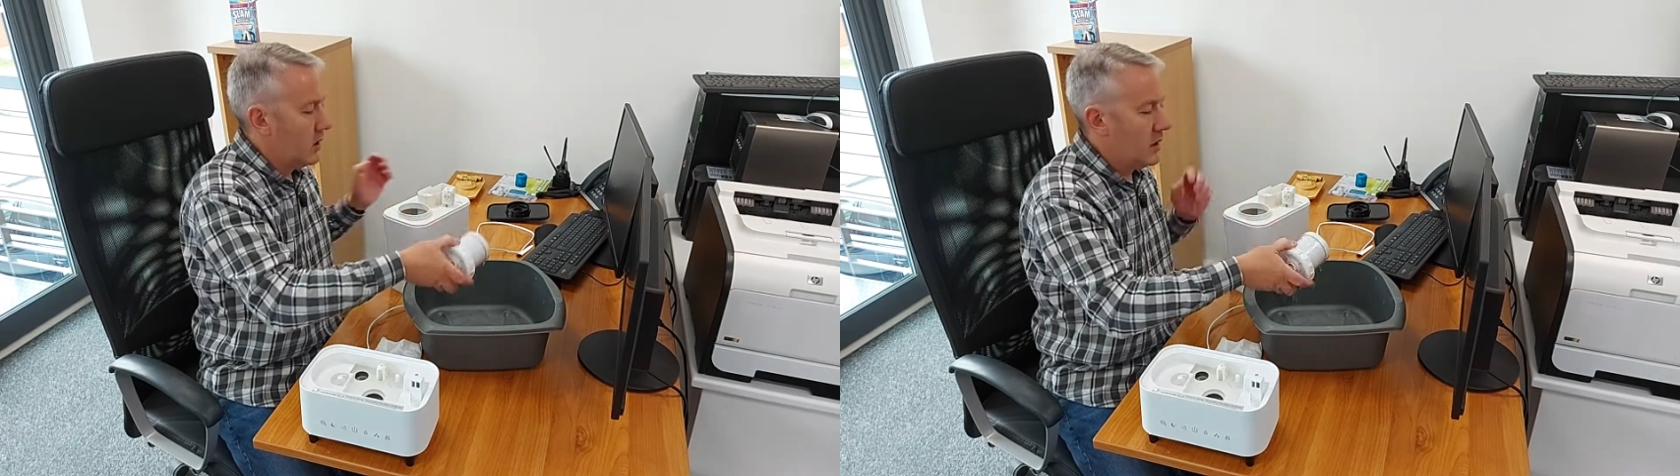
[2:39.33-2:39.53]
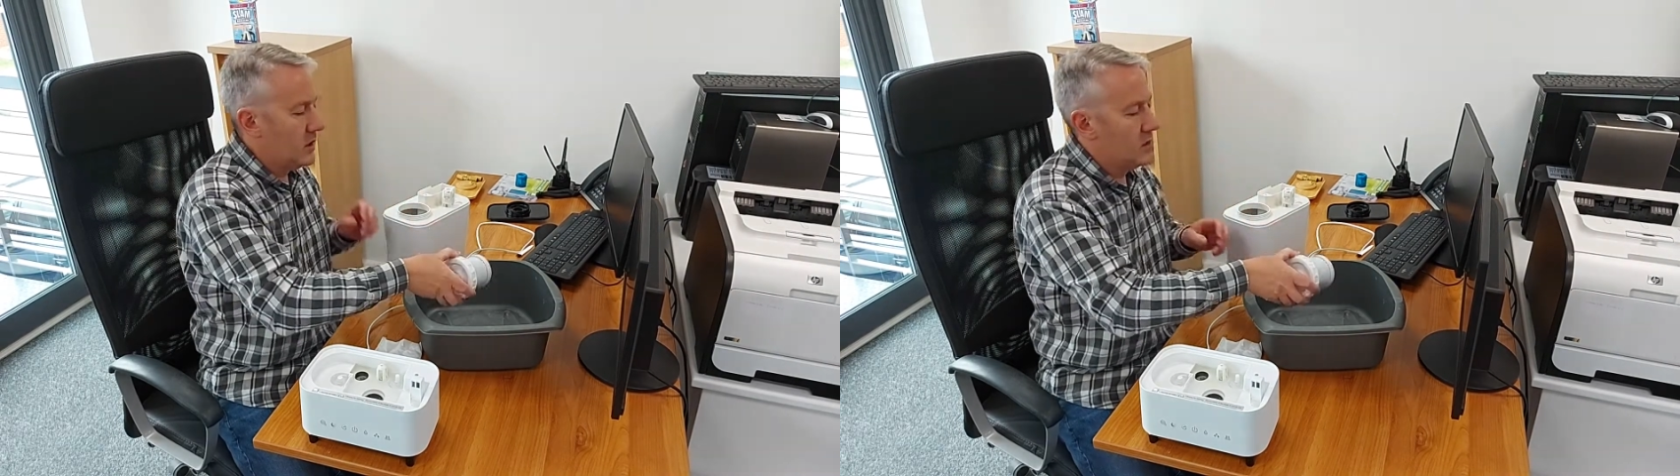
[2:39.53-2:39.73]

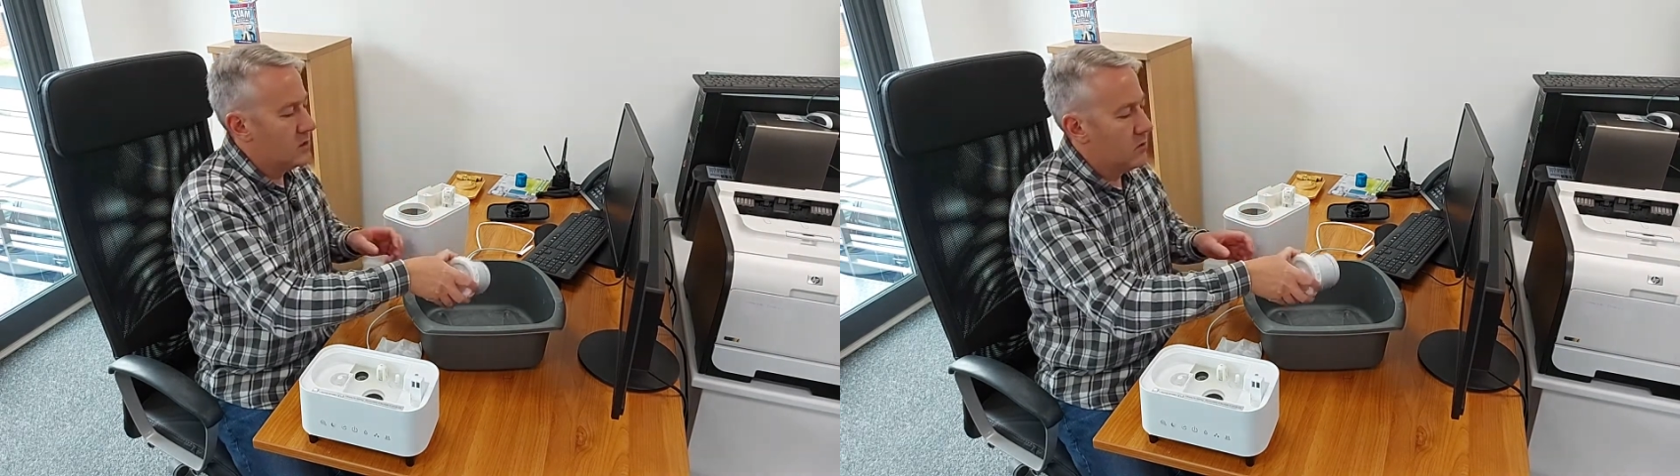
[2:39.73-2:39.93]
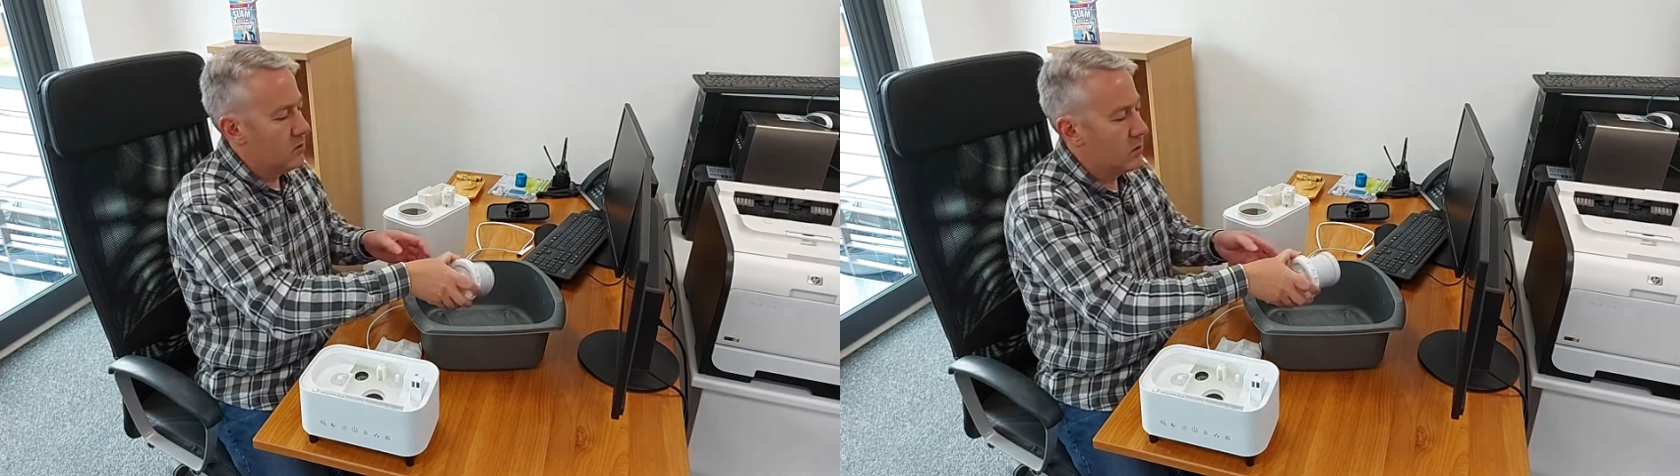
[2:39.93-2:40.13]
is
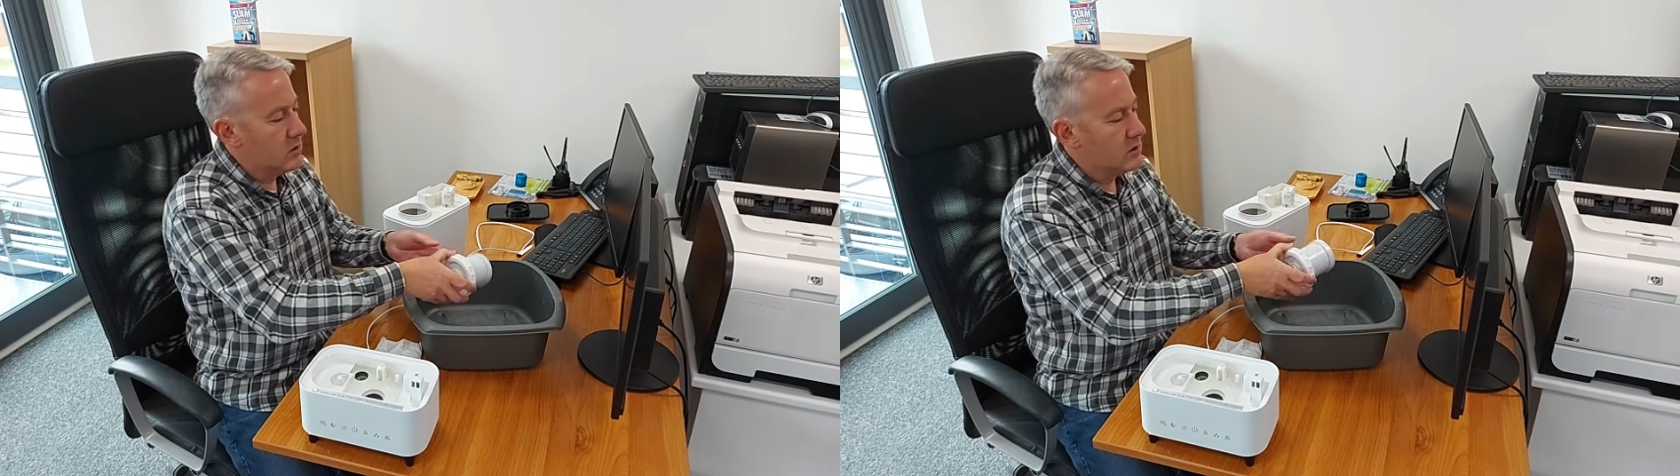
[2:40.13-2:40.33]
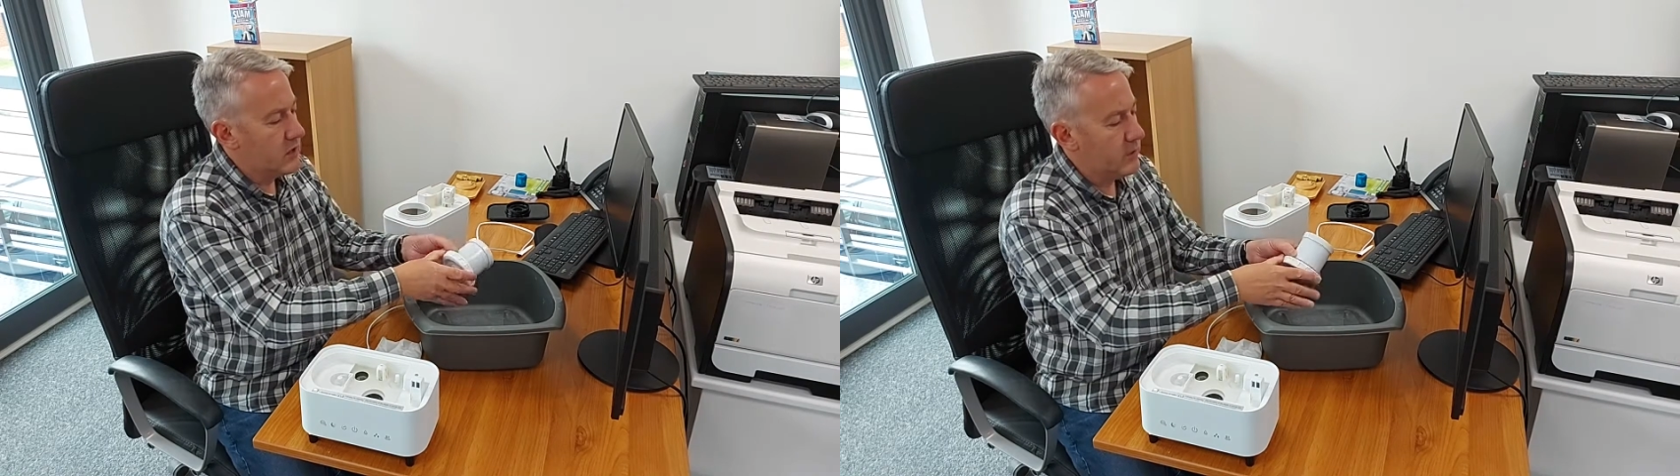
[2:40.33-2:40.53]

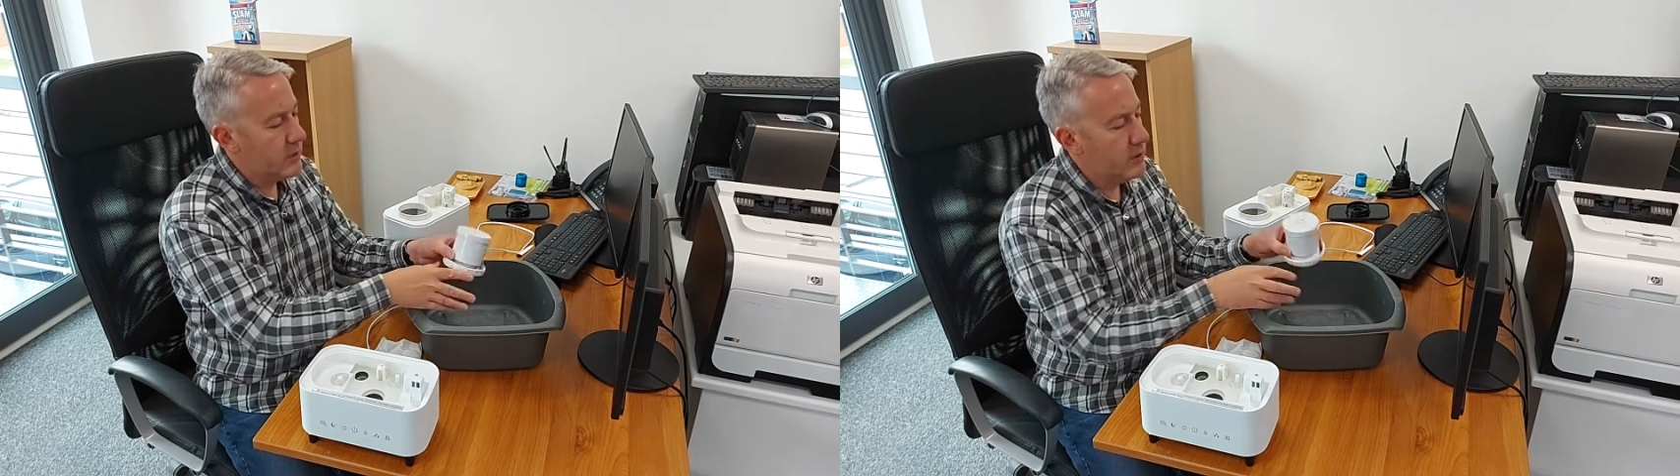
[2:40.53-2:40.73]
once every